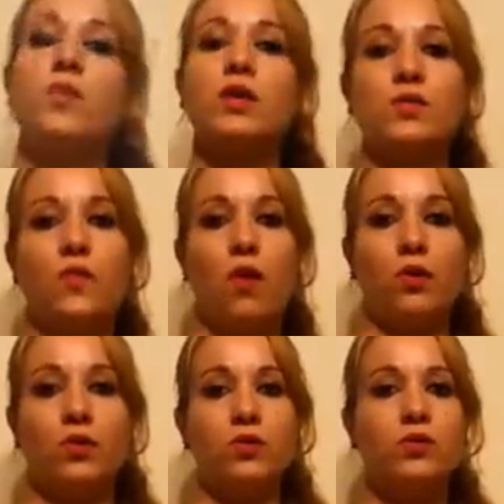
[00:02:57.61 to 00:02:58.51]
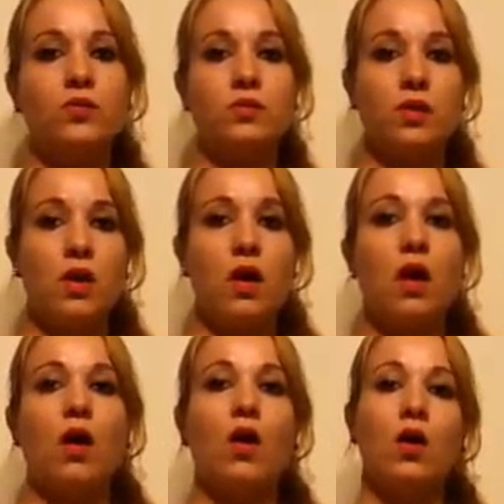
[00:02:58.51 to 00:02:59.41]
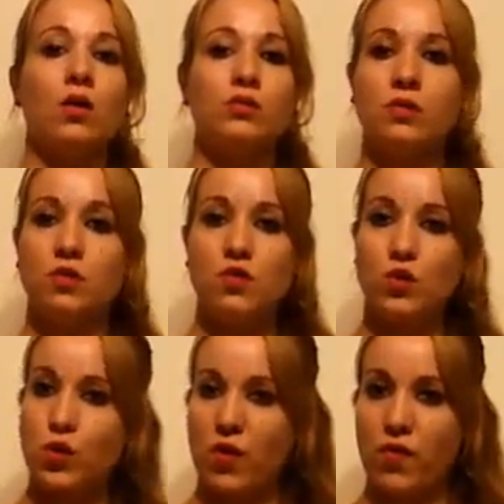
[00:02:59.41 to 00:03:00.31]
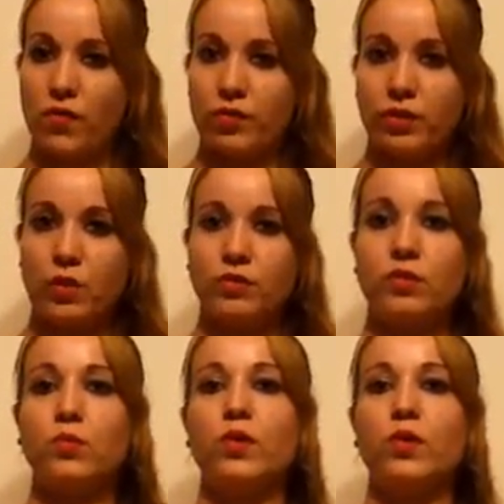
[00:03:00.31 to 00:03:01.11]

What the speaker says: was focused on the use of clothing